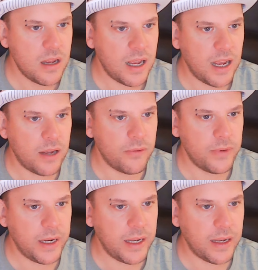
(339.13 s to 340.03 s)

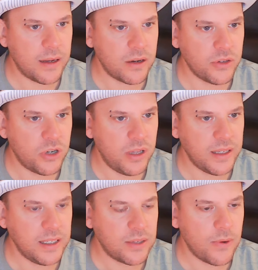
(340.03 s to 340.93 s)
We're controlling
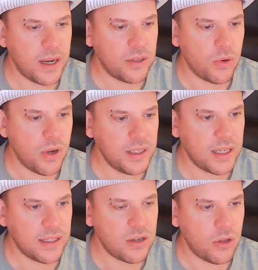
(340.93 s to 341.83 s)
this square twice, so
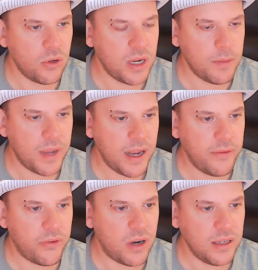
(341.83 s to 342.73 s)
it's not looking bad
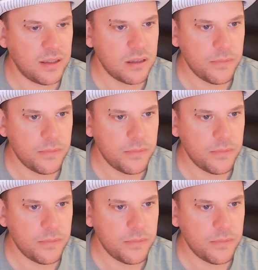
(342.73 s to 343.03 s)
for us.